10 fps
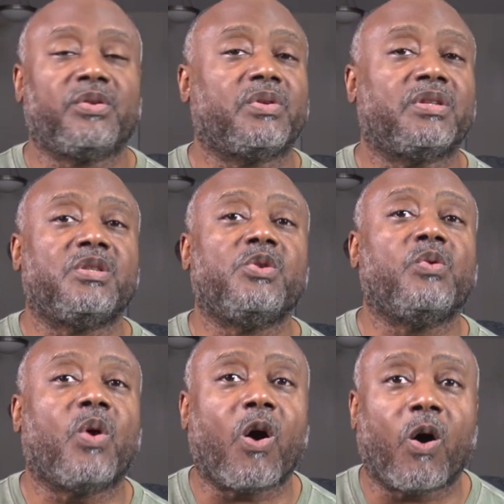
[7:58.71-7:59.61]
you can
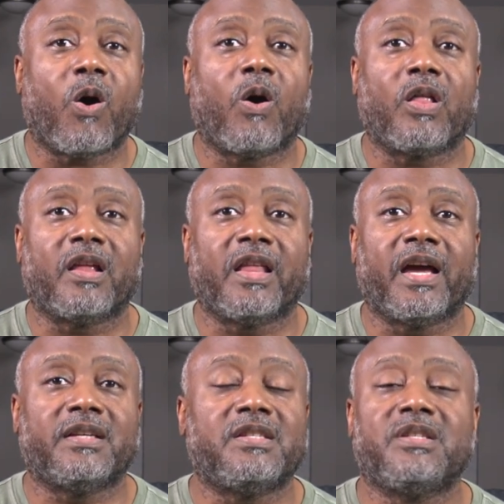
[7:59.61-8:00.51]
do all of
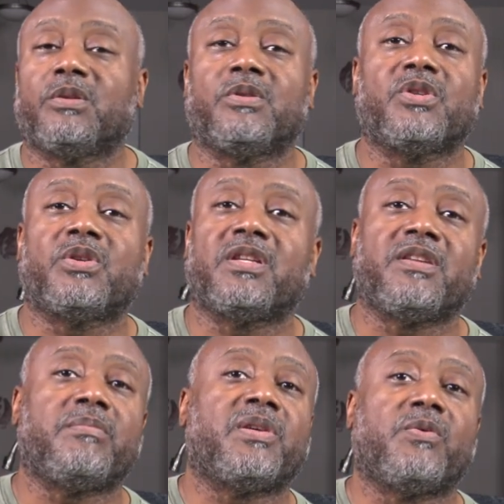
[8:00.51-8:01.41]
that. Shoot, you can
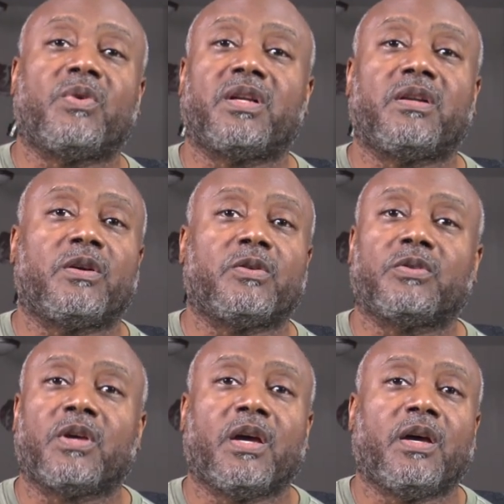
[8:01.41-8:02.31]
even be one of
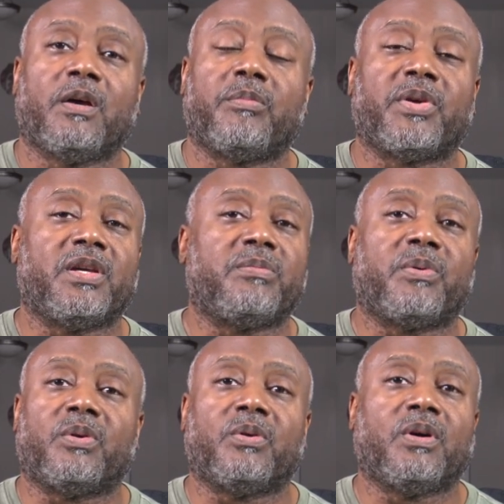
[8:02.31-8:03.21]
those
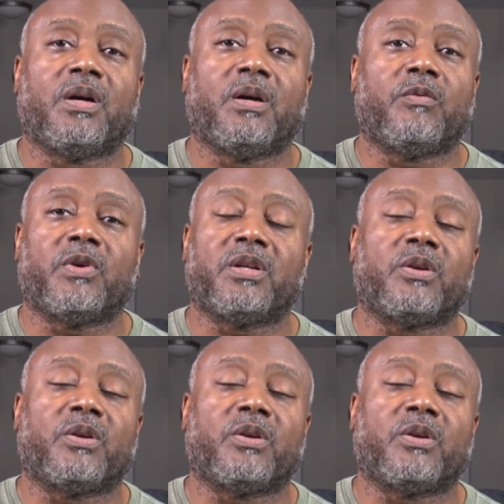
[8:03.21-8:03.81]
people, one of